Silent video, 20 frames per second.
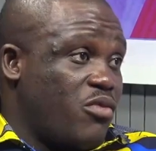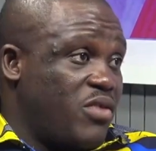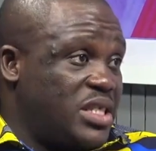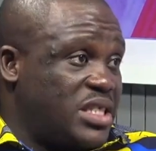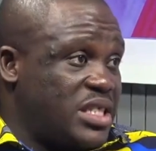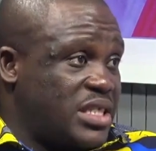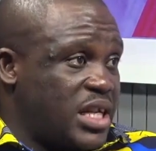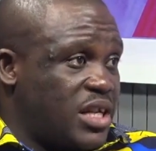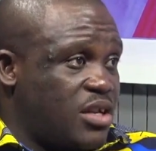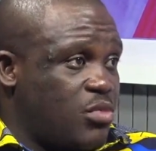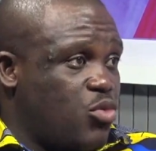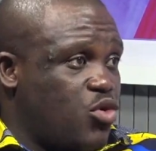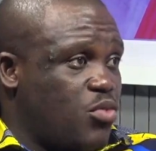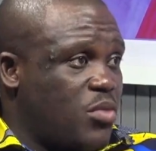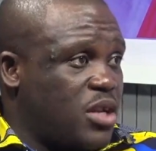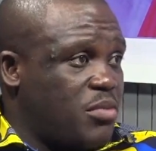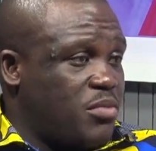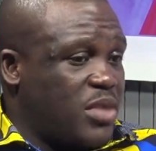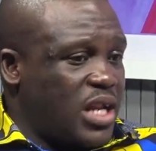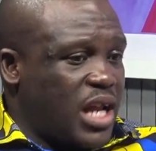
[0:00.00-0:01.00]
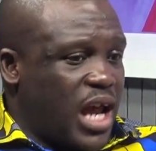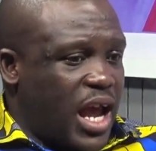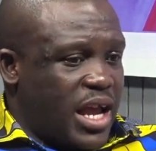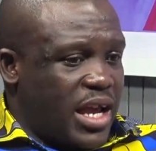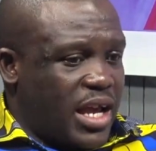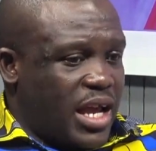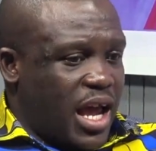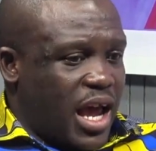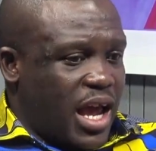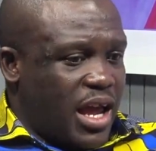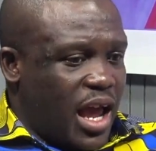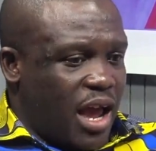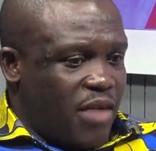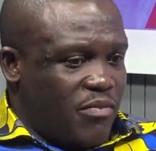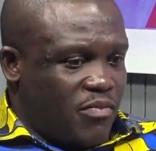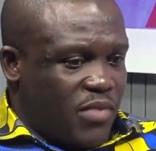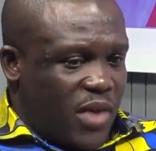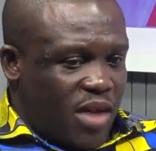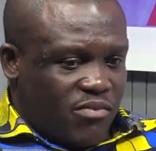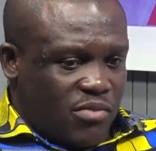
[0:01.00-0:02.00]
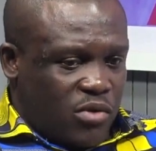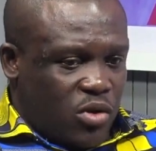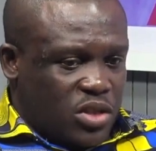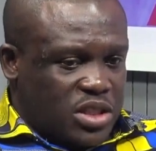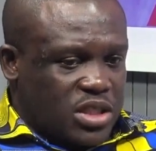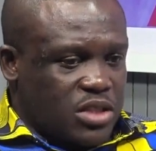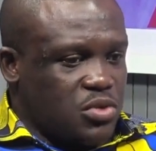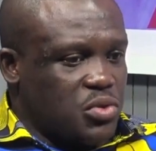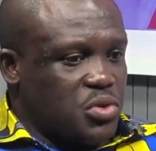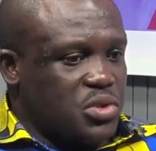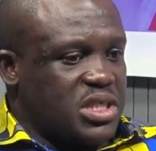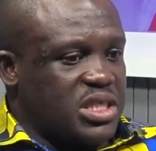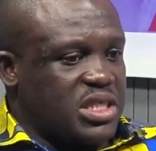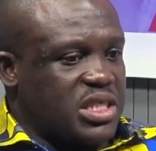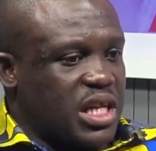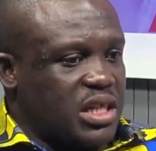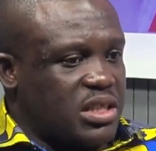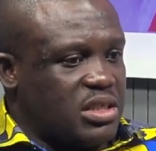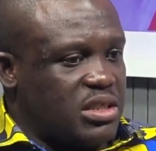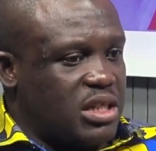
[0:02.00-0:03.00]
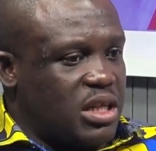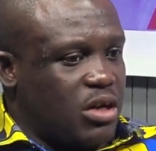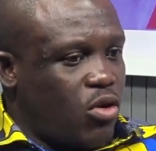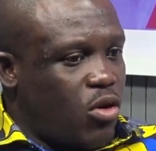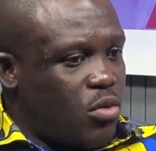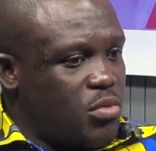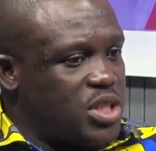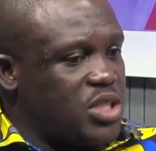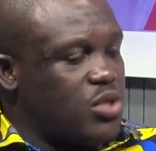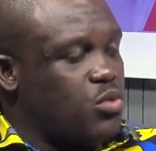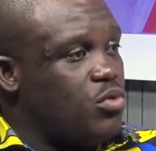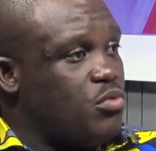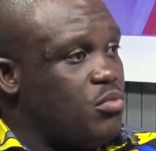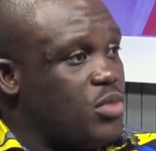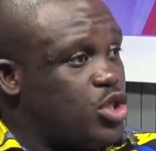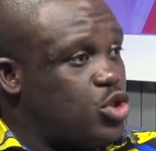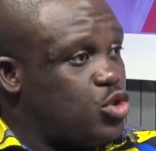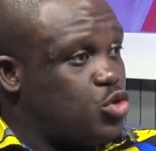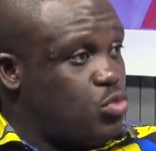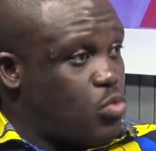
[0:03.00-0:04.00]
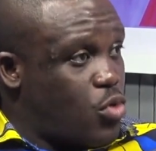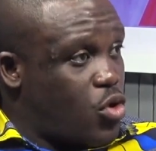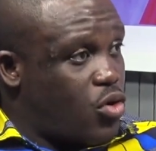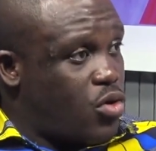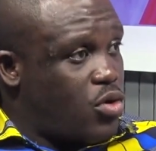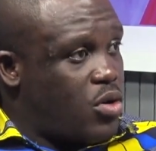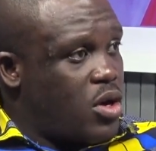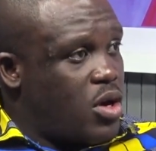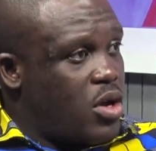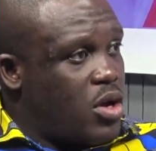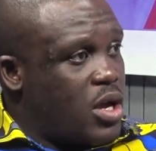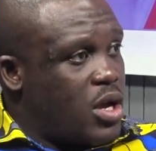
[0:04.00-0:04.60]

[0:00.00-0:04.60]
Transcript: on recess at the moment, but I, I, I've, I've gotten notice that the committee will meet tomorrow.